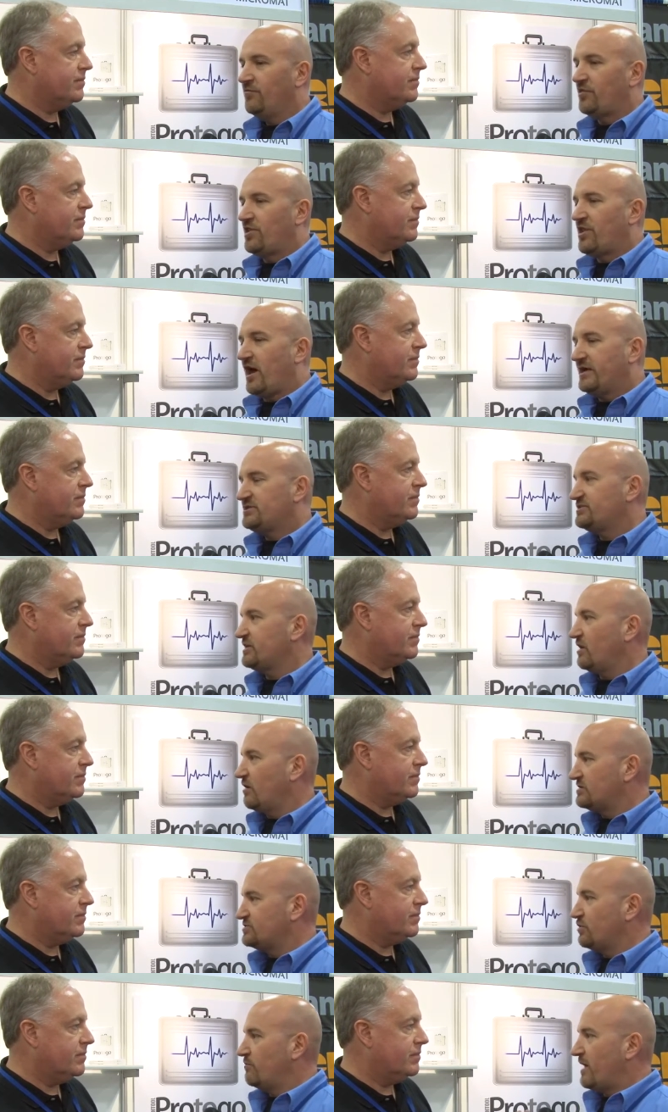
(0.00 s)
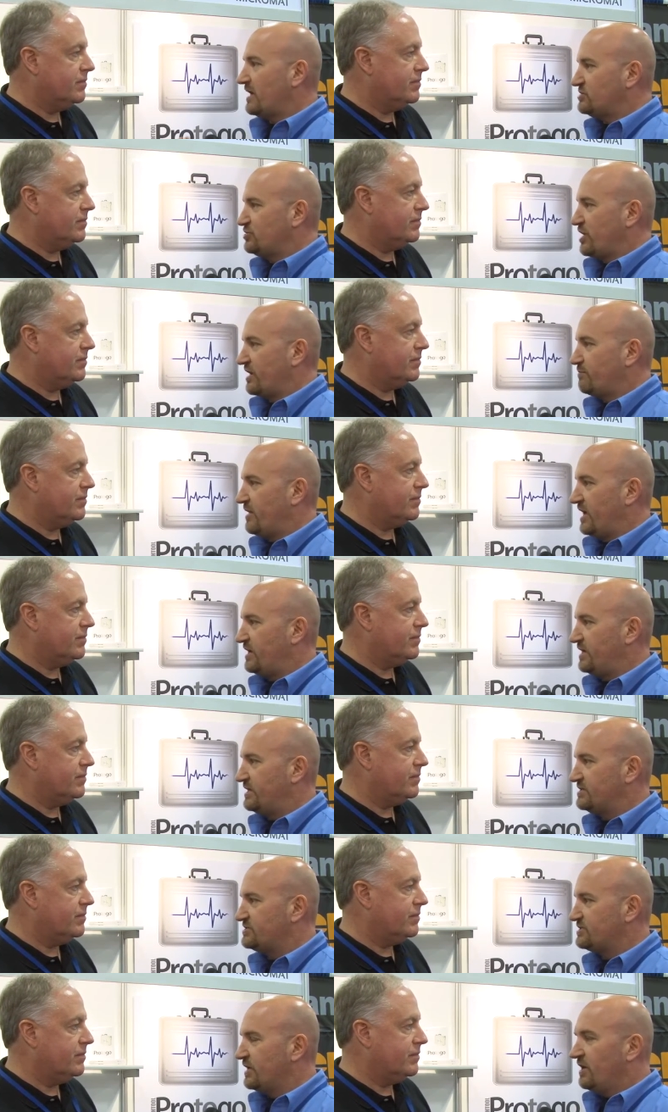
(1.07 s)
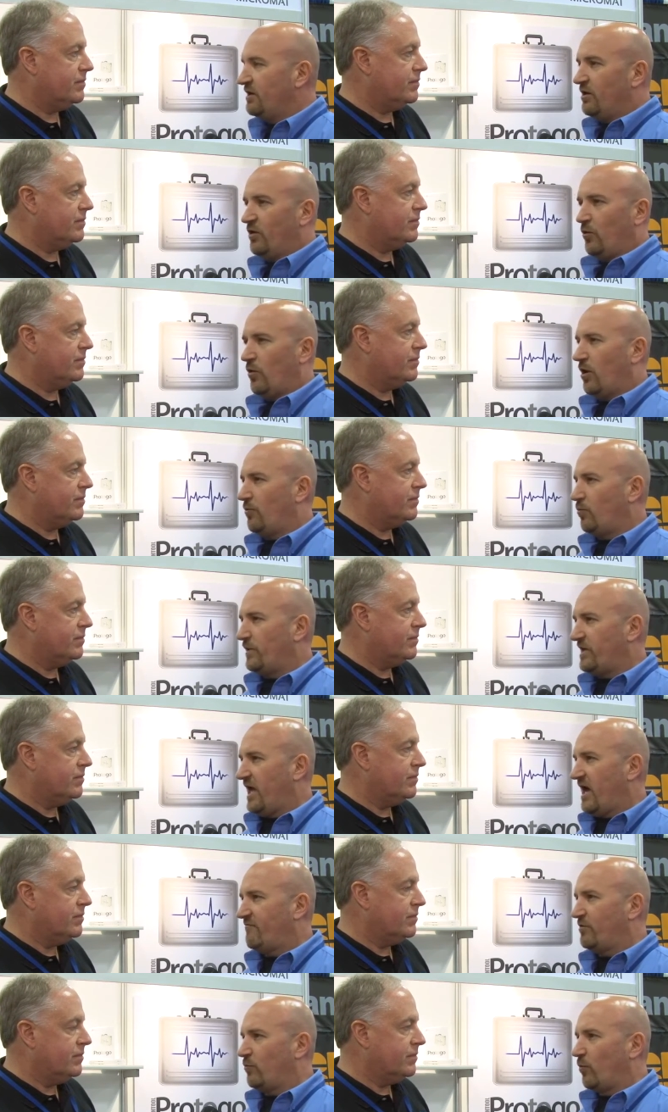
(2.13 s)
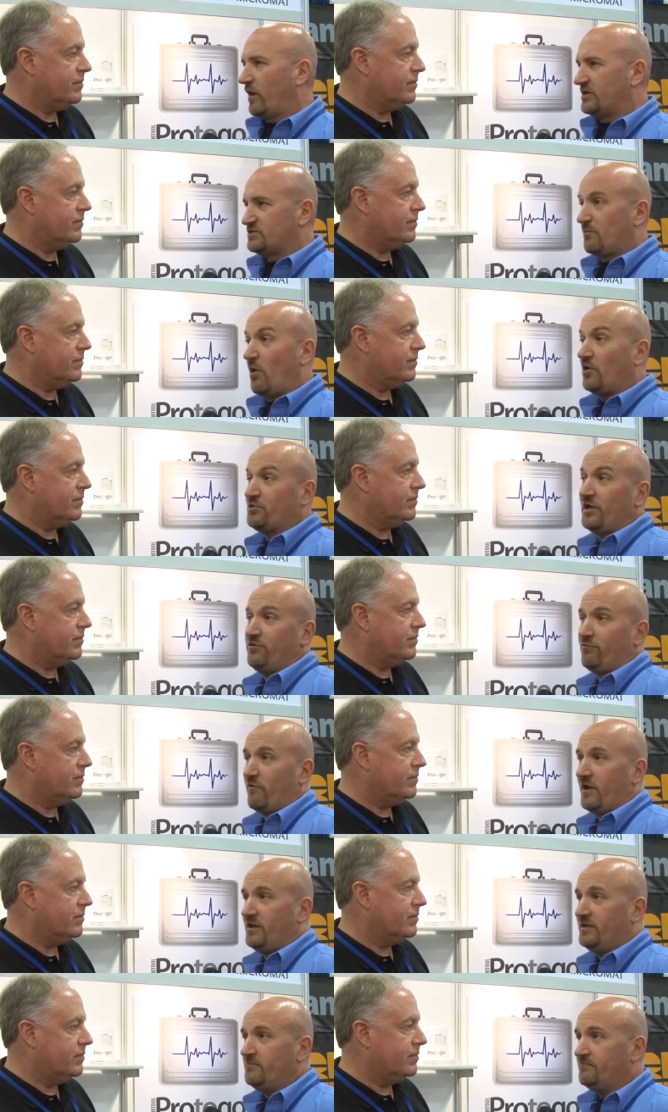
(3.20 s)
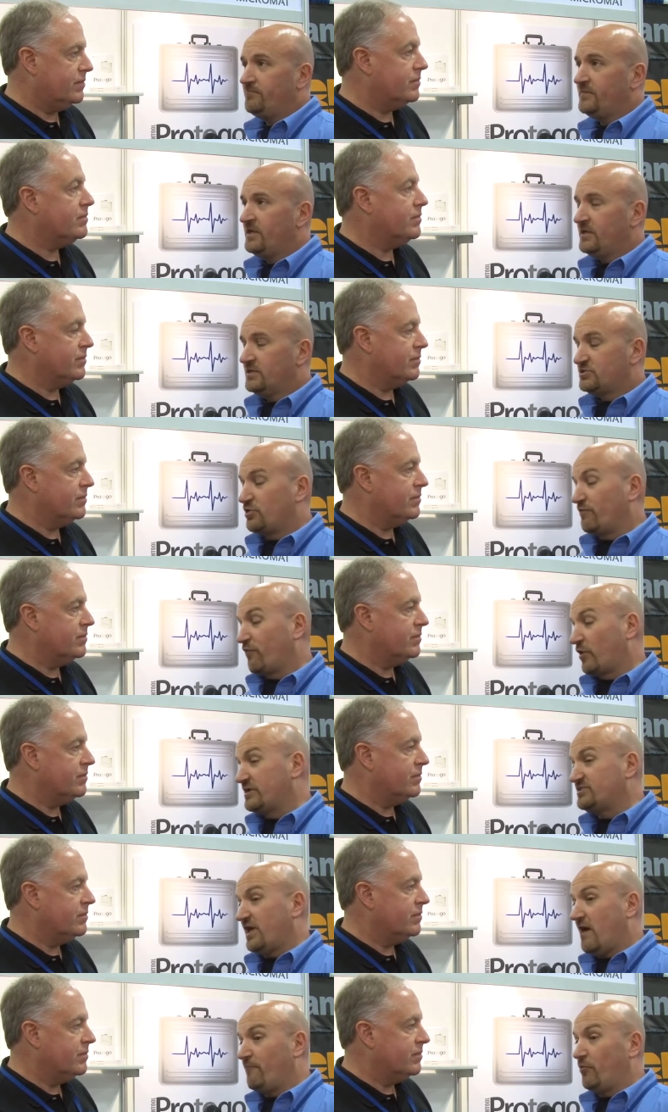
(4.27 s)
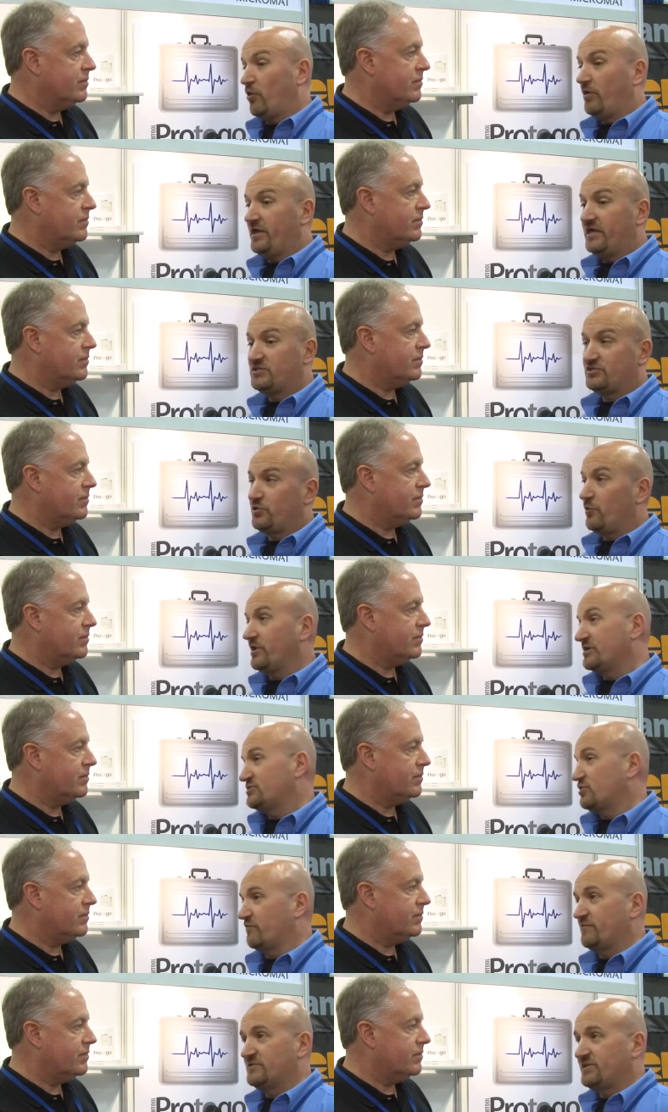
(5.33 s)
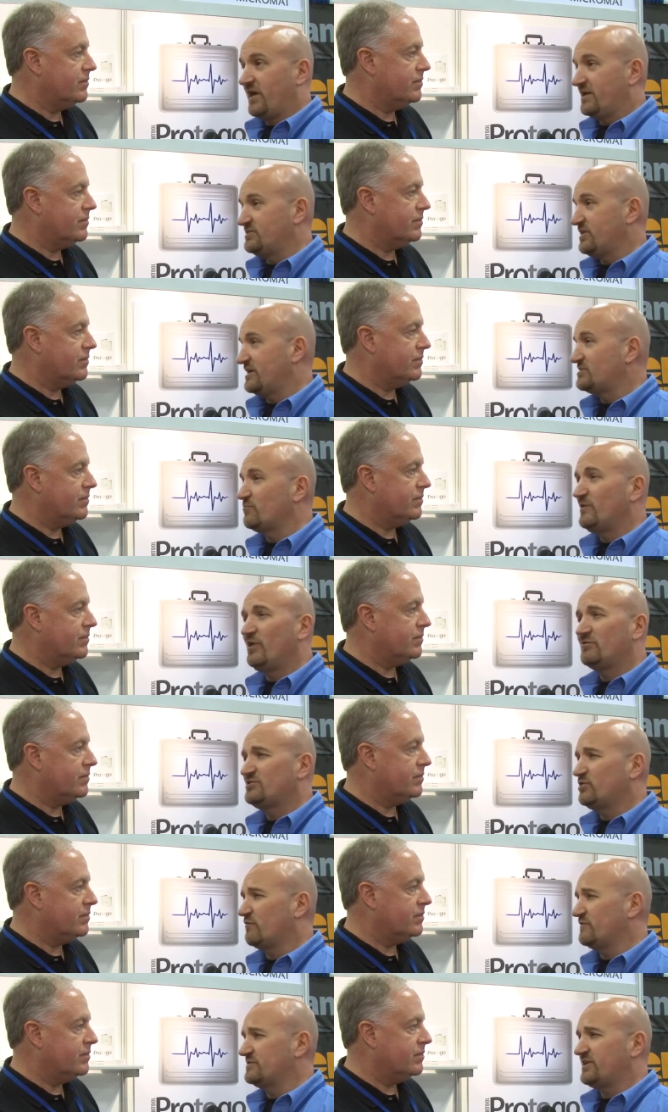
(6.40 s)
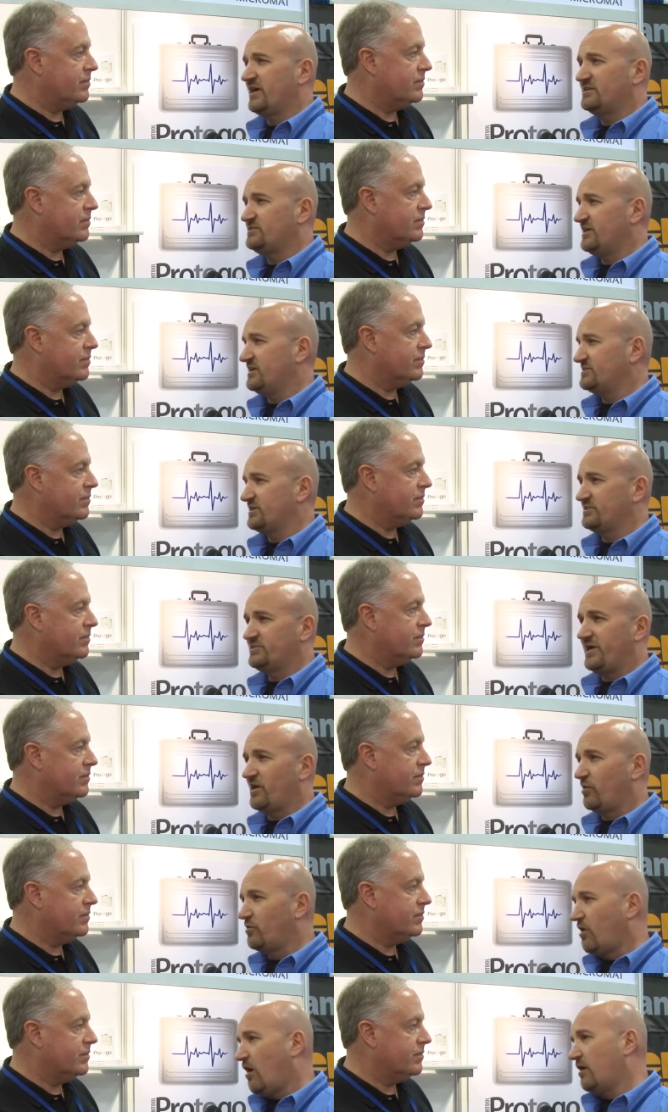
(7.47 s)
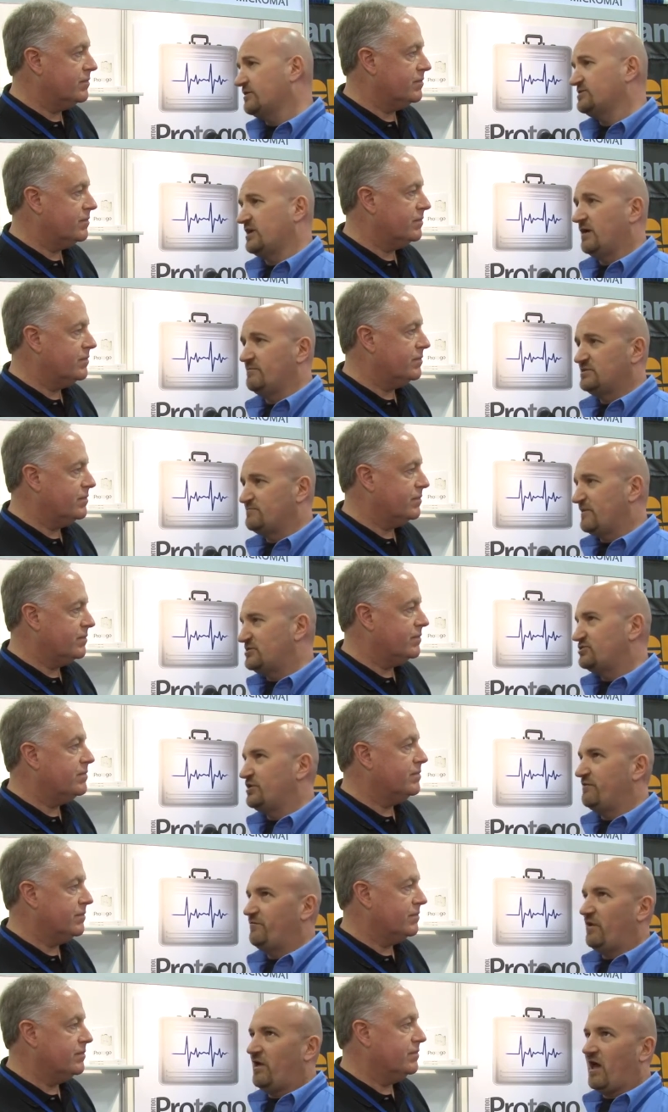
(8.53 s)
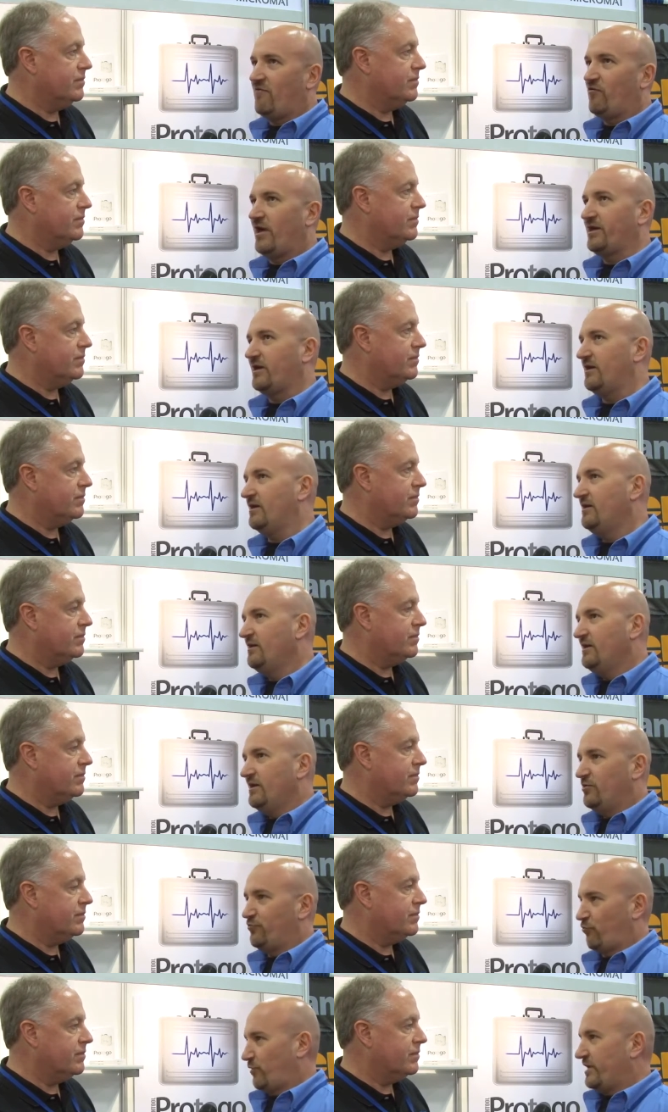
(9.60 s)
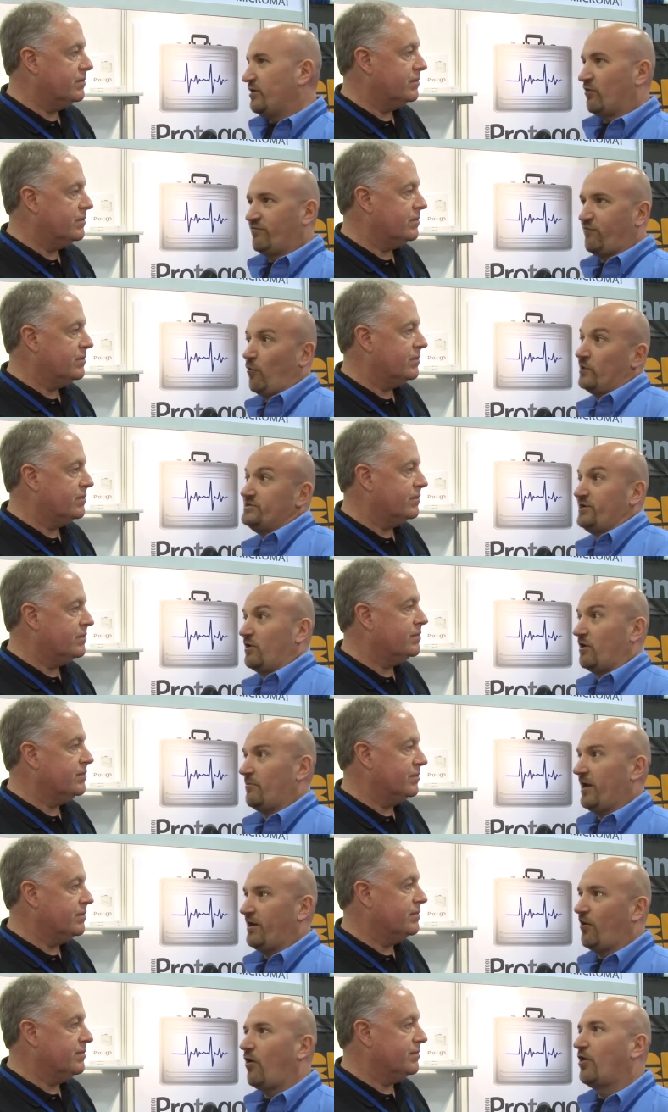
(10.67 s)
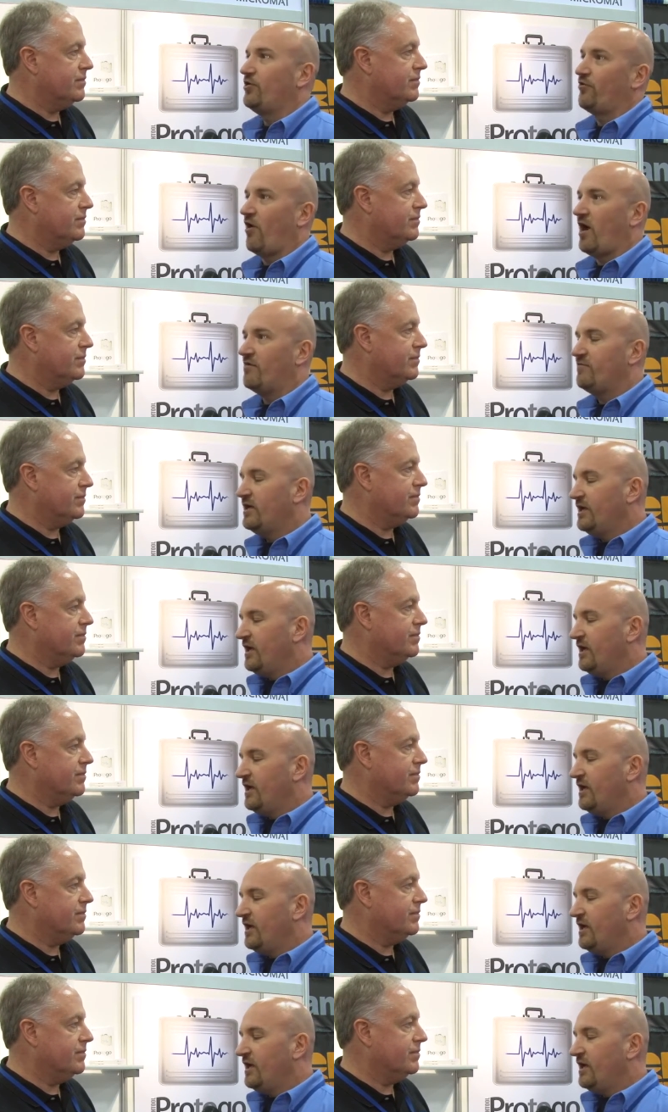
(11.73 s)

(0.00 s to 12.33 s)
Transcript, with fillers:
Speaker 1: The nice thing also about Checkmate is, well, we have it where it's multi-threaded. So for example, it's doing a surface scan test, and we know surface scan tests can take a long time, especially if you have like a 3 or 4 terabyte hard drive.